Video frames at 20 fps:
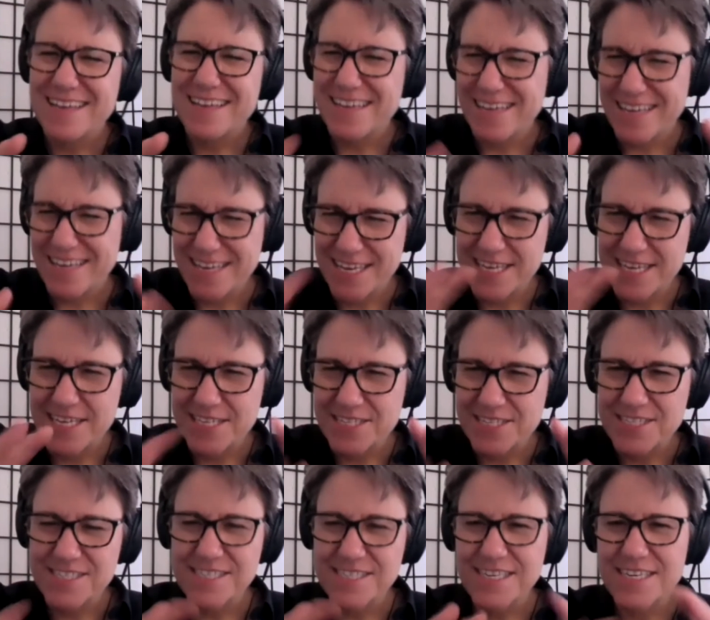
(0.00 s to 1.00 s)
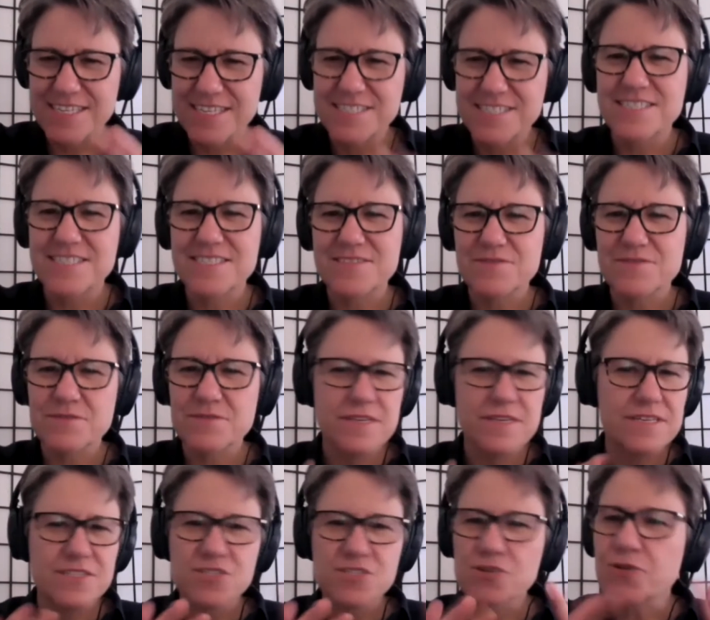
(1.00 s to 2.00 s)
is
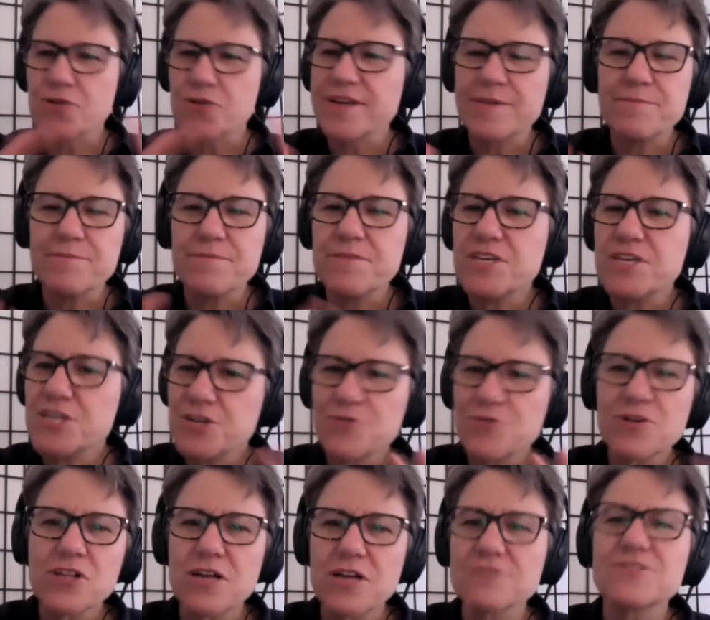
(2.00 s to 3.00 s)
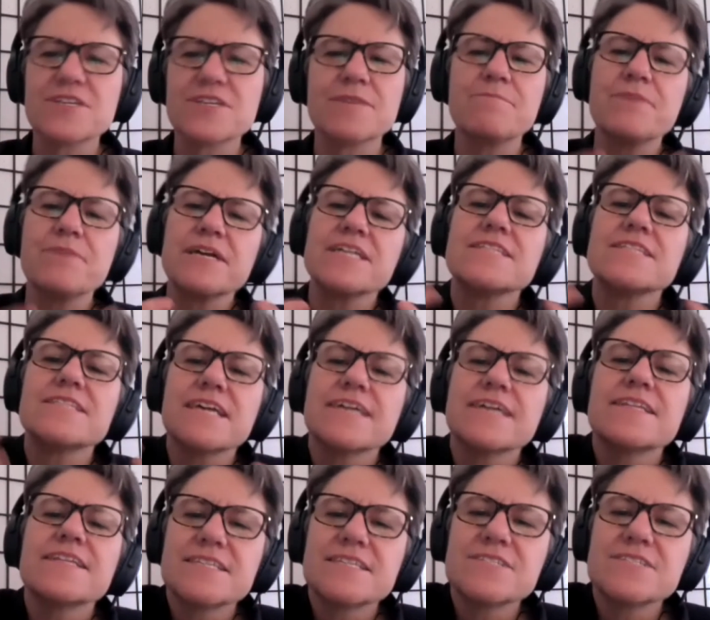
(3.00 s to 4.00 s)
it's going to hew closely, but it's like,
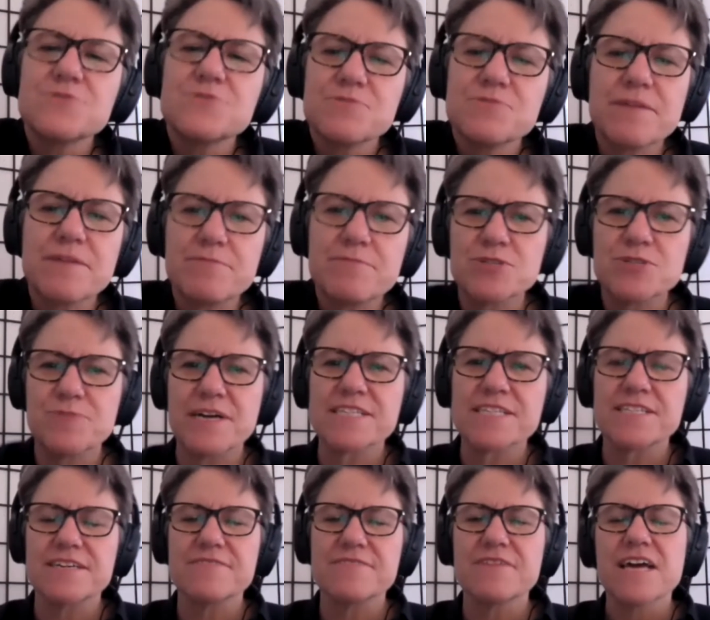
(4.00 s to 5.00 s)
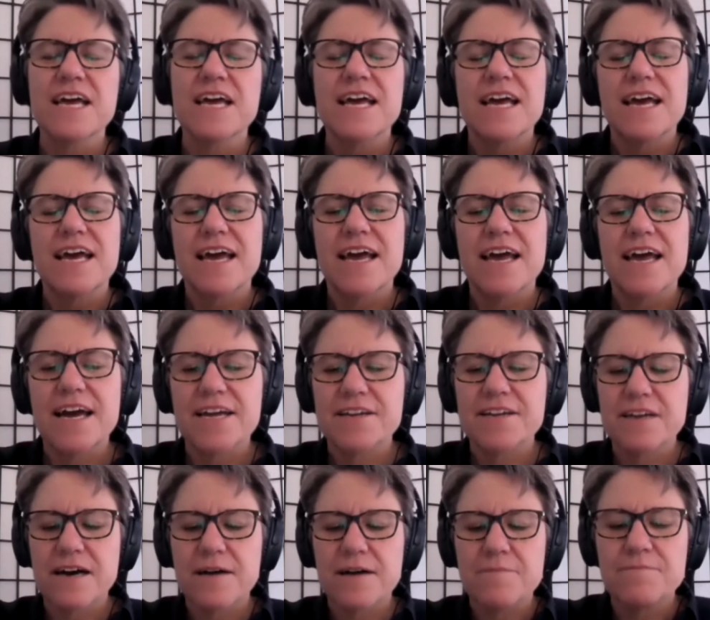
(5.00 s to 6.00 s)
this is my perspective.
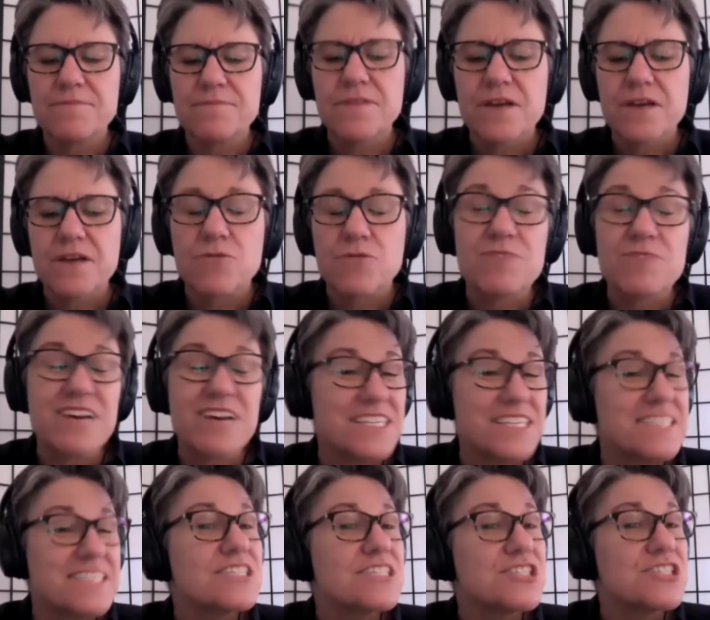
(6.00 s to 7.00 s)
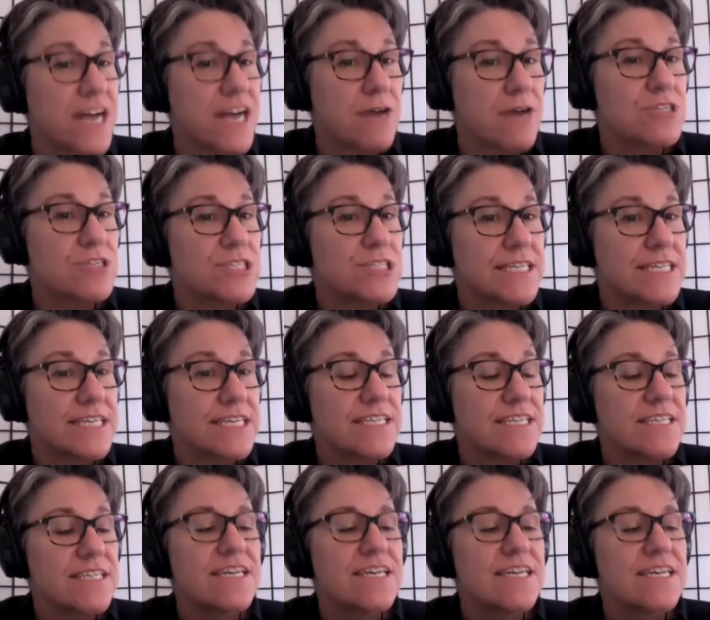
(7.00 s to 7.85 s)
And when we got to the shower scene,